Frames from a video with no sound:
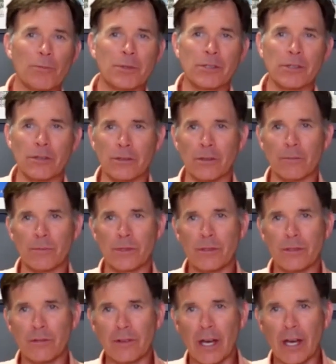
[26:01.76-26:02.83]
systems,
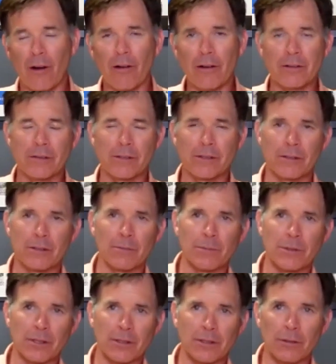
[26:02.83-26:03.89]
and you've got harness
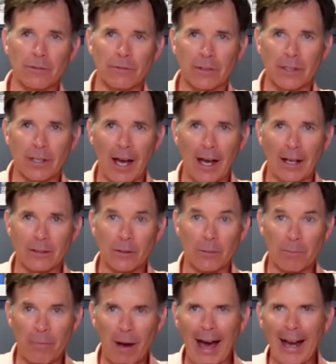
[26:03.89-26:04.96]
systems, and you've got your
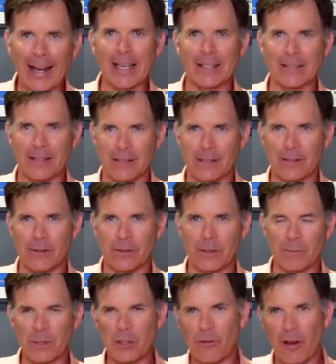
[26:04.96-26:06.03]
body as a
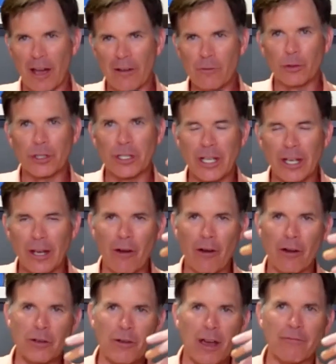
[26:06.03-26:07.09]
system, and you have your gear,
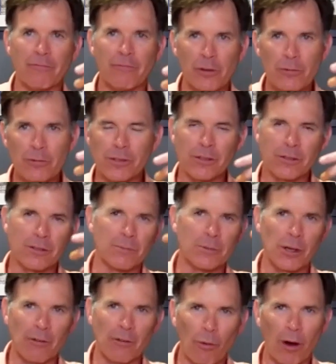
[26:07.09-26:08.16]
and you have food
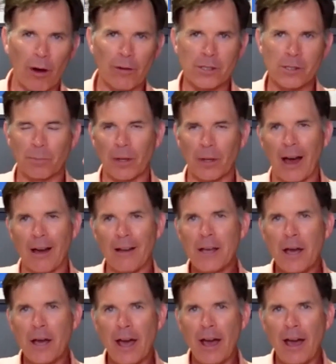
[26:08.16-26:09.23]
systems, you have water supply.
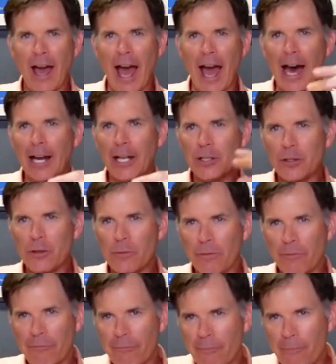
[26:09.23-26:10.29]
How do you
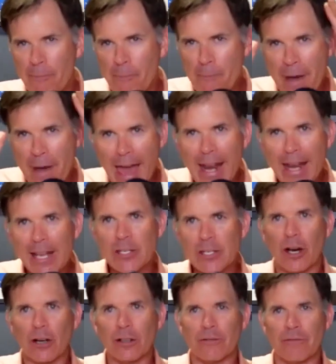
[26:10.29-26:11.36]
manage
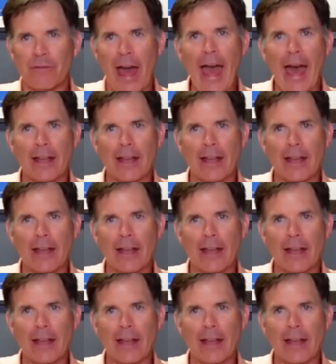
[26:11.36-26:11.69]
all of that?